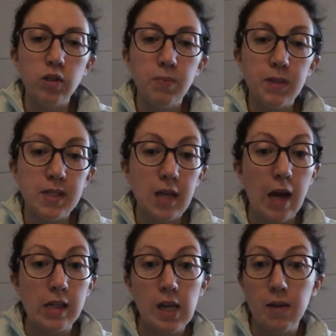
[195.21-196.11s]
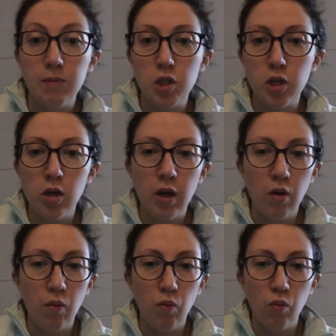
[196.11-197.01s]
and besides, I am sure it
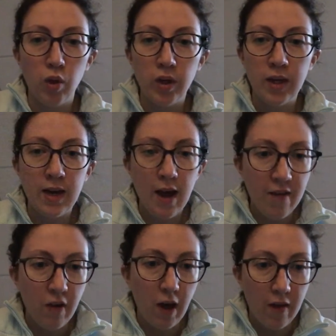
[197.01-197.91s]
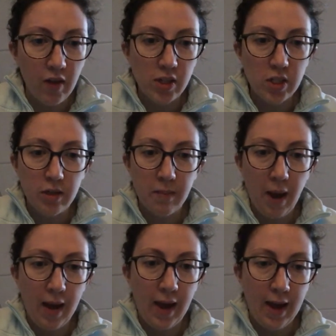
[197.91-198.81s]
would never have entered
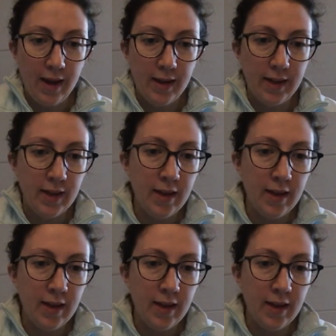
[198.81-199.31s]
my head."